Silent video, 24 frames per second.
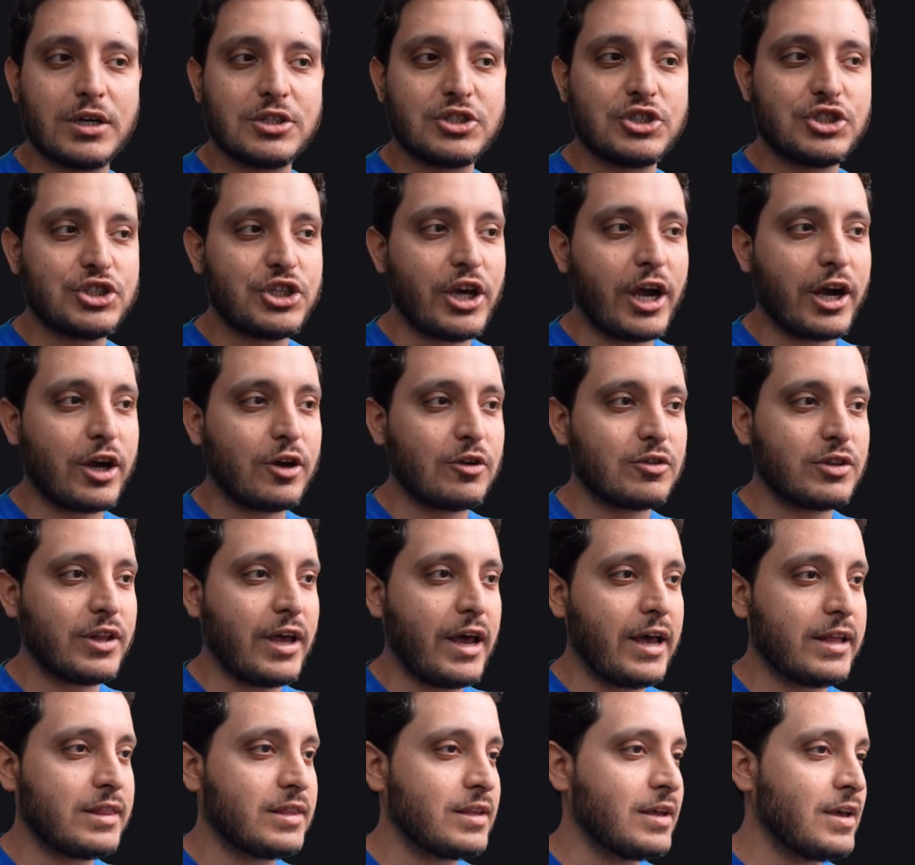check on
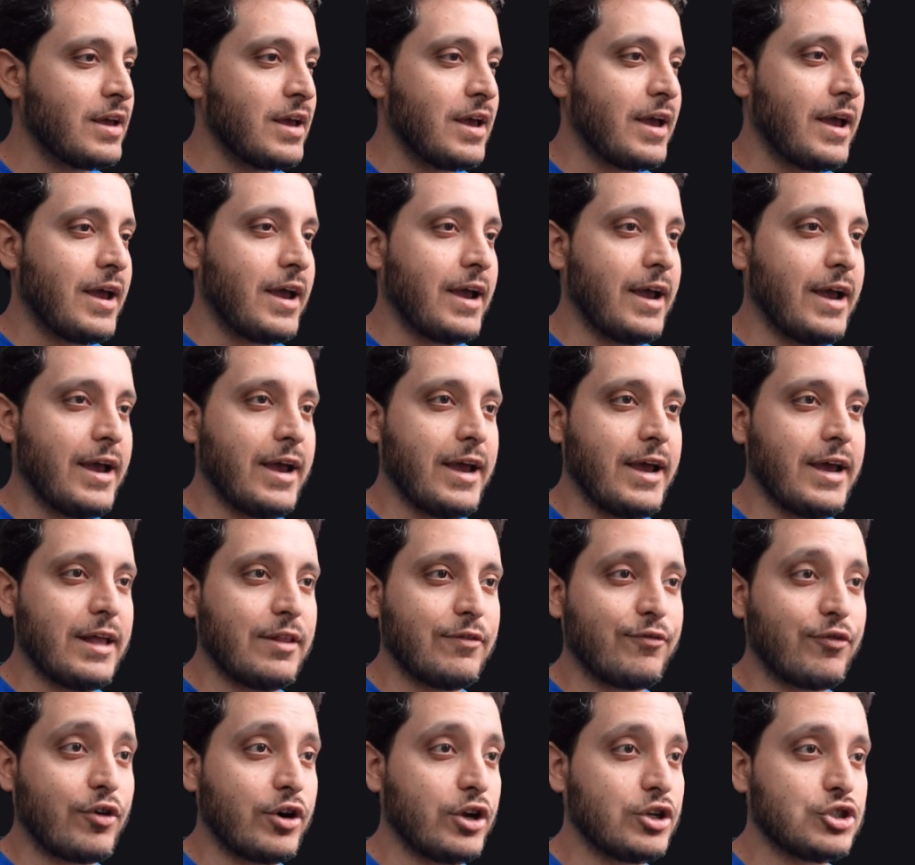that. And
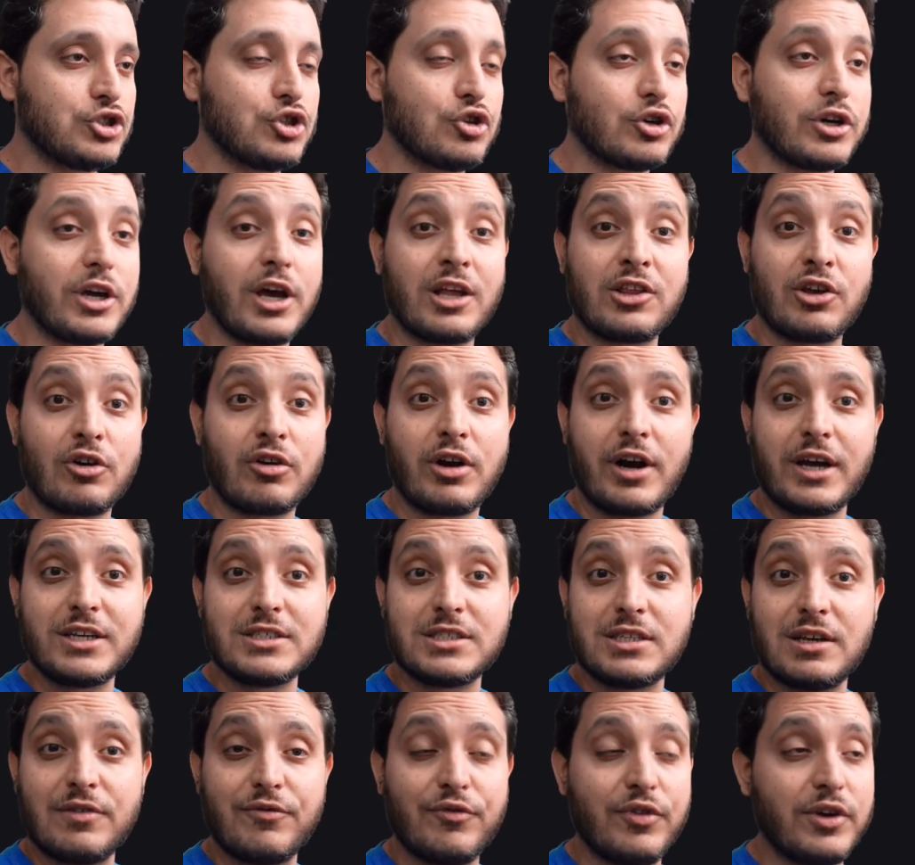for you to categorize
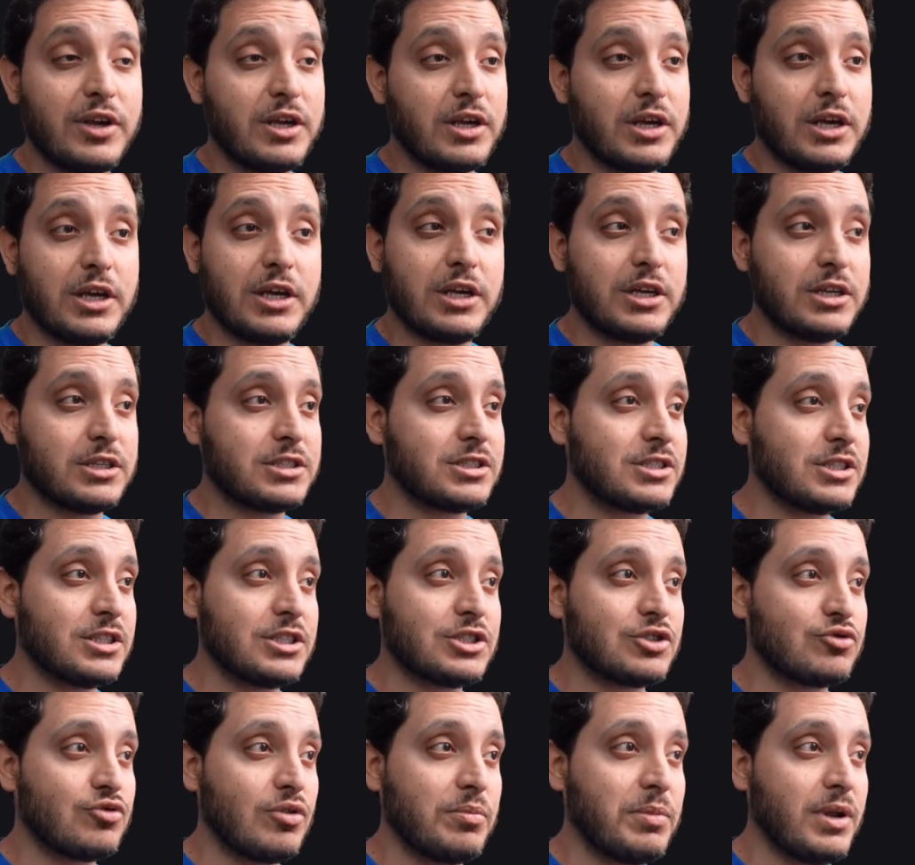something is
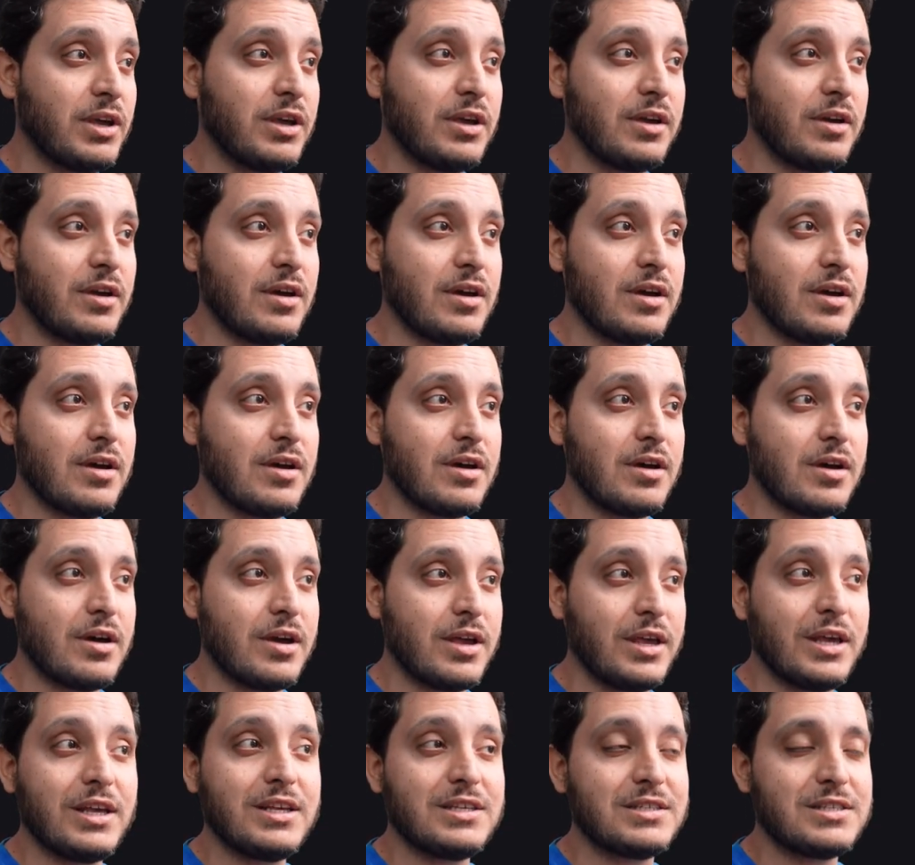extremely
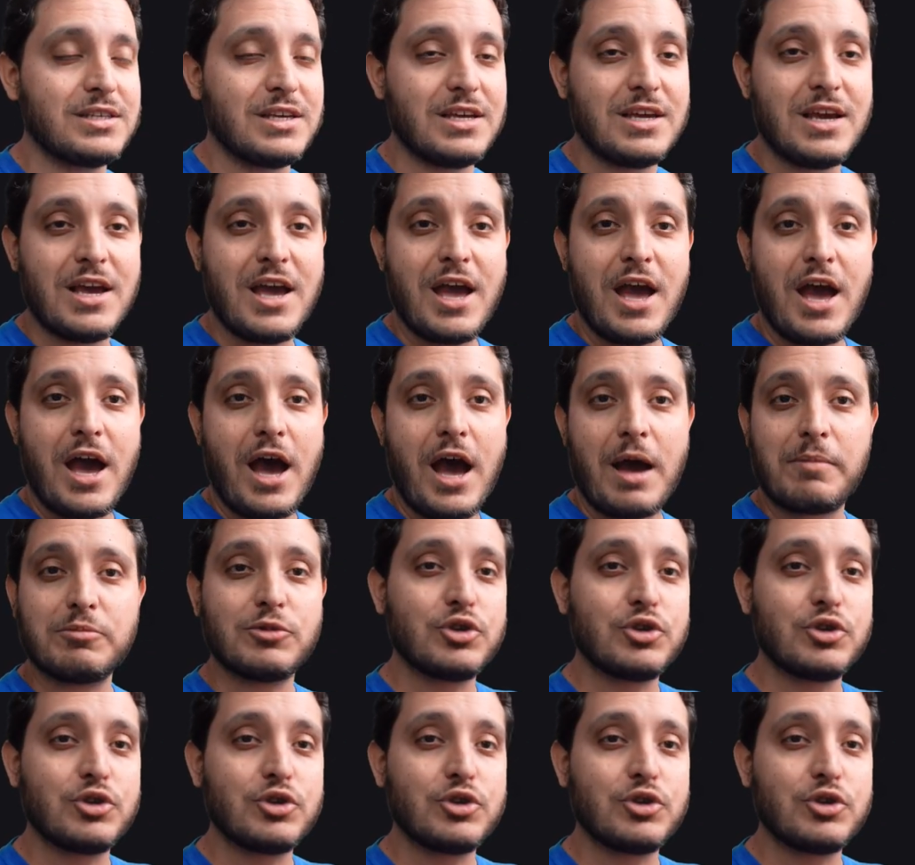easy. I'm